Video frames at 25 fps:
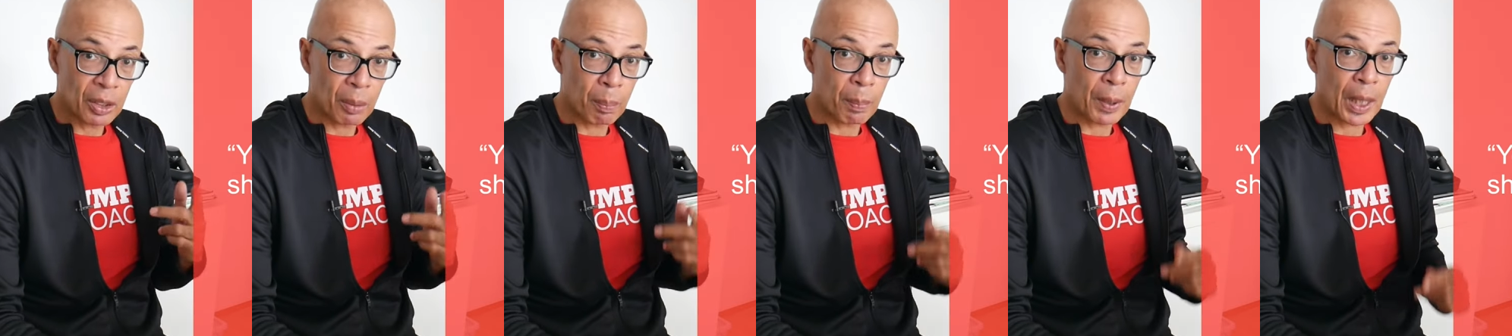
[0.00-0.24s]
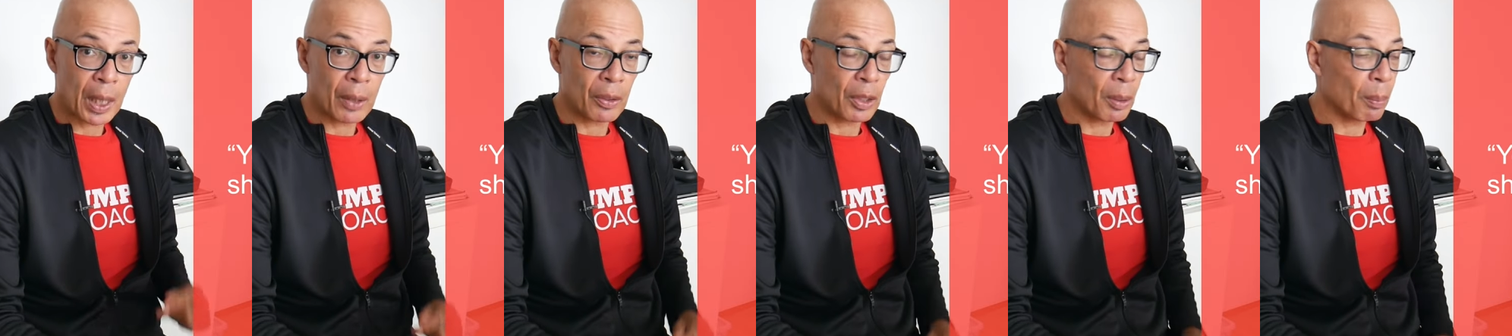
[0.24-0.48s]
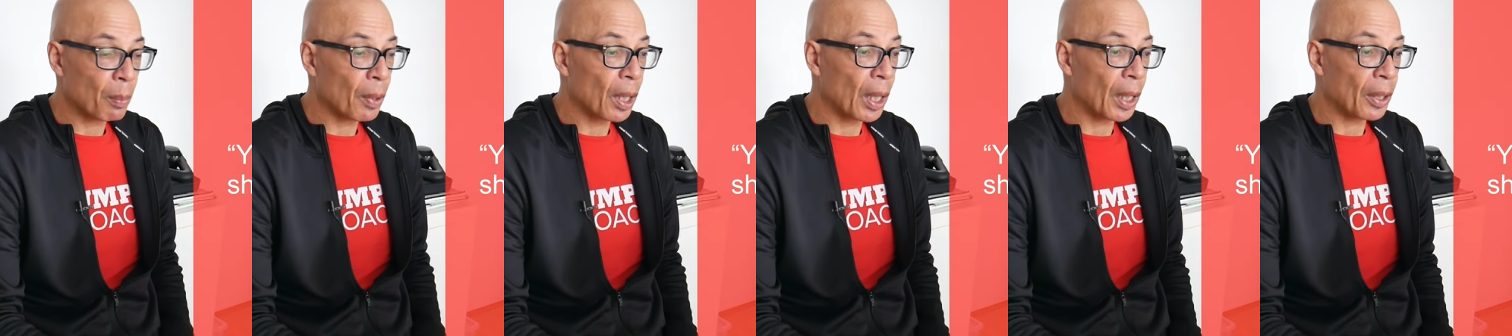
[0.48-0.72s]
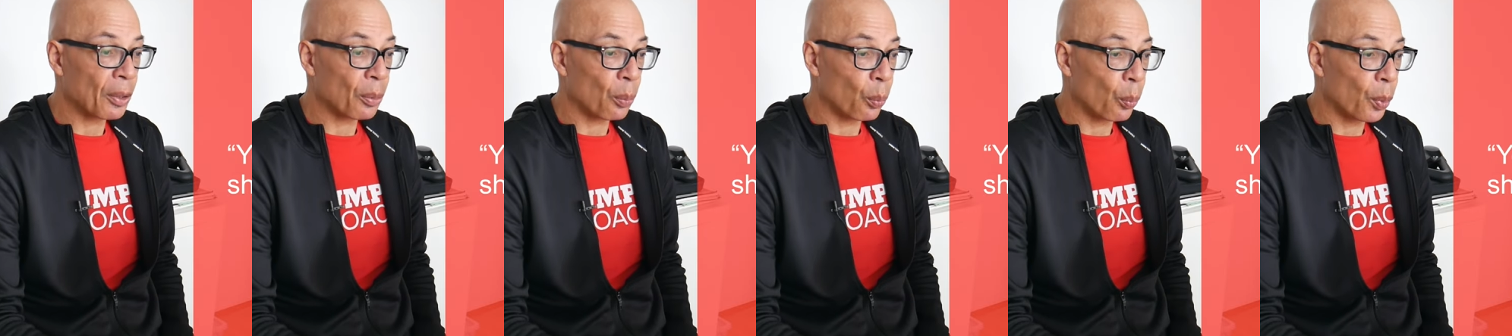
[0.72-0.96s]
to bear in
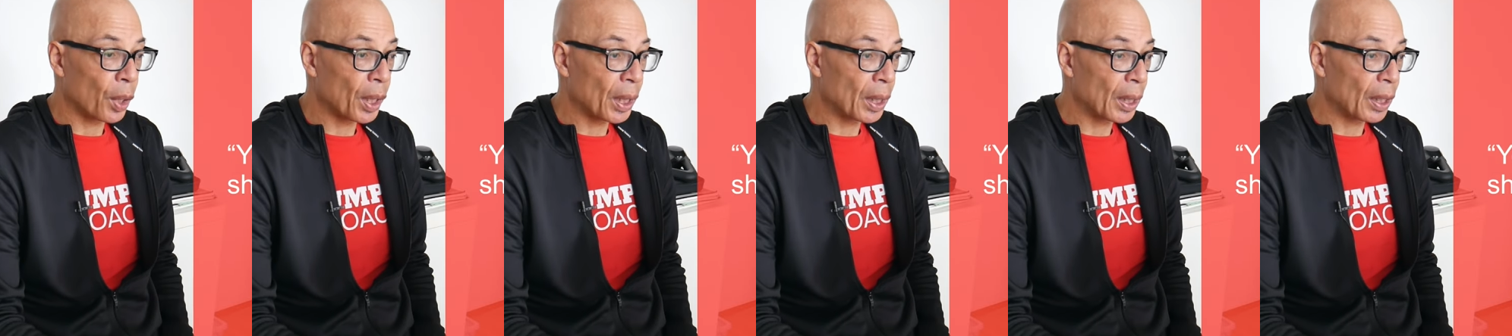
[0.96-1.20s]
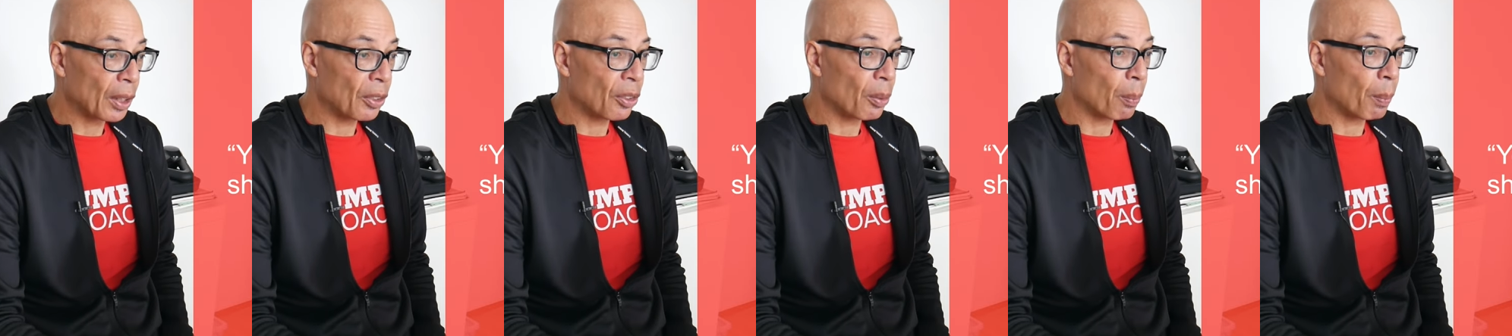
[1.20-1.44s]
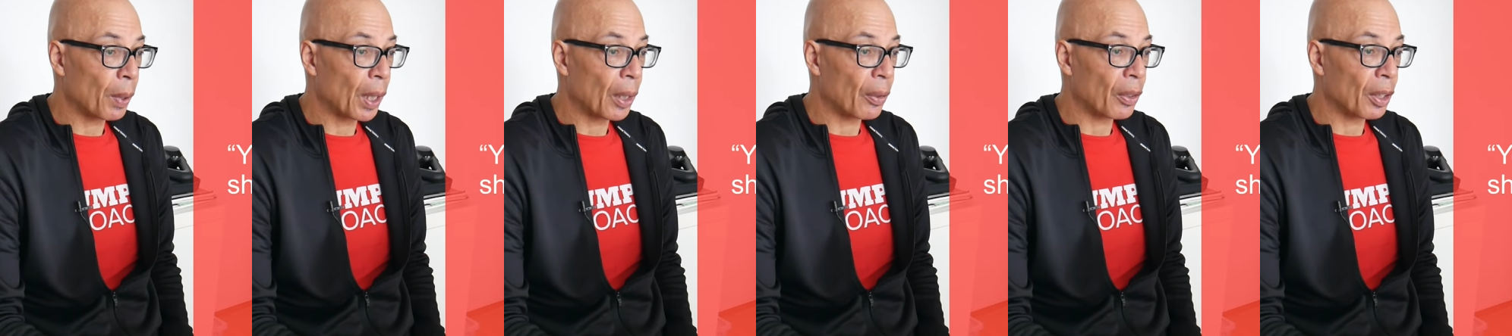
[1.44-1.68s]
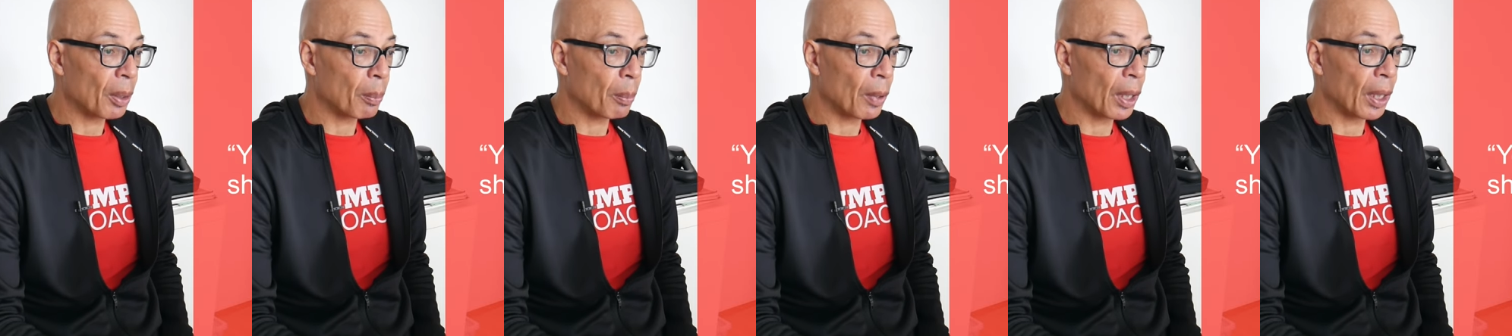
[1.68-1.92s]
mind, we need to
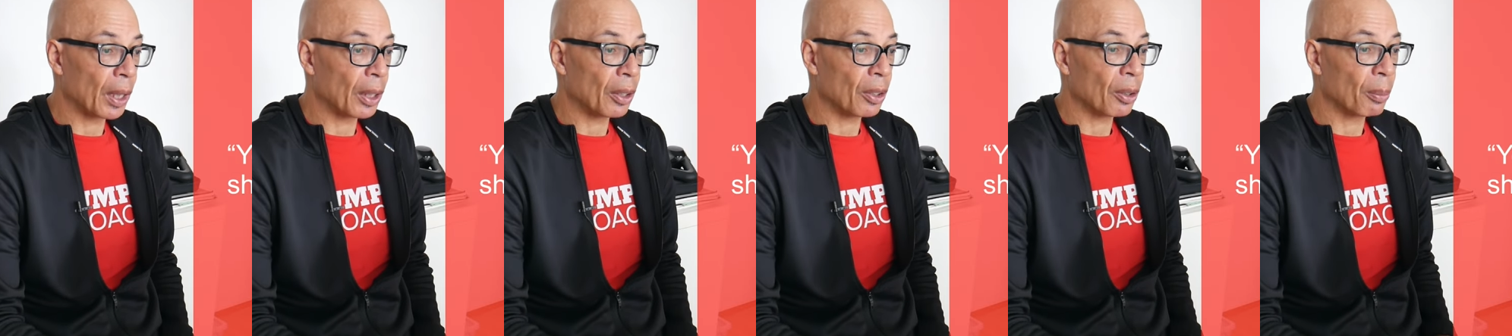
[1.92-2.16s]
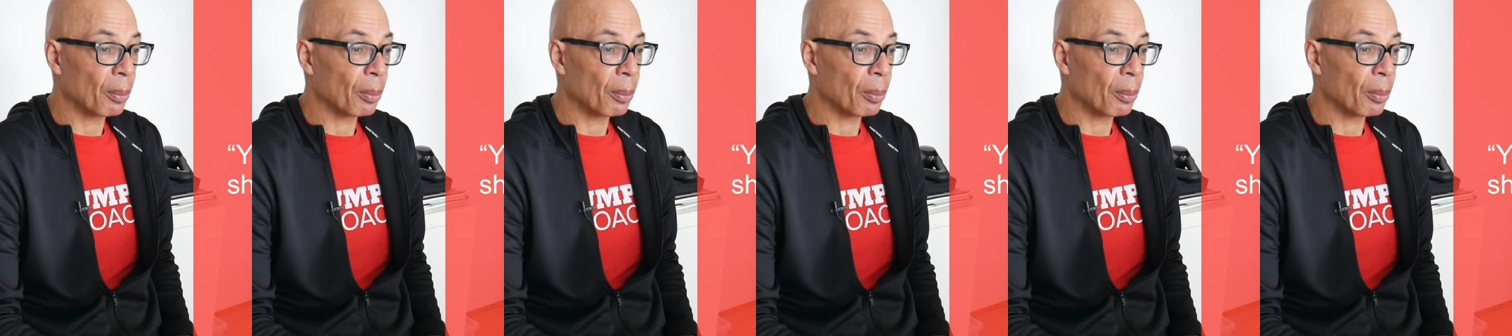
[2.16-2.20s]
bear in mind.